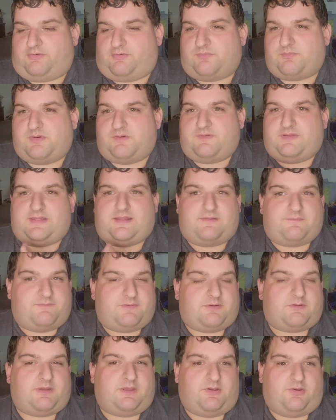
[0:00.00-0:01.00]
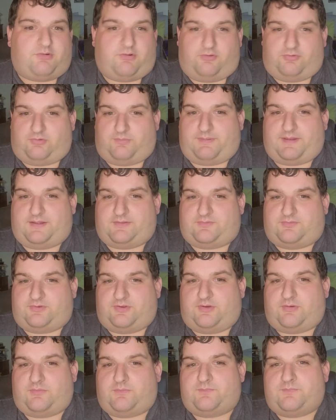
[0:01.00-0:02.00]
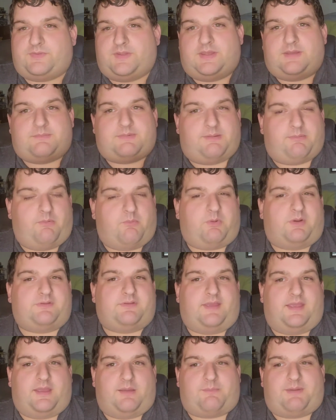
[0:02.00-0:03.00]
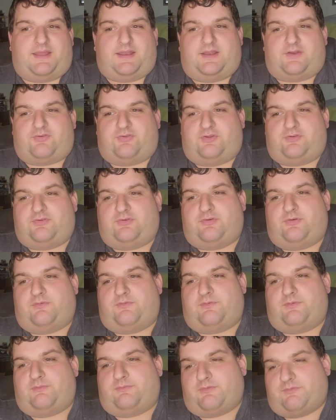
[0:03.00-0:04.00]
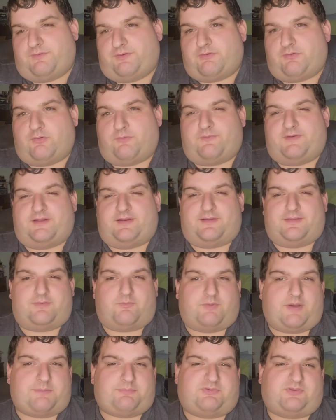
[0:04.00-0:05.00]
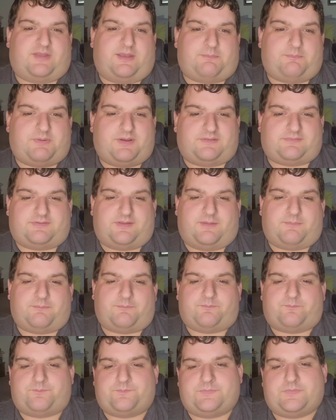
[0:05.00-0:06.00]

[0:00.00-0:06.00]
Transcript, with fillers: It's a movie that I'm very curious about, so maybe one day I might actually do a review of it on the website, but um,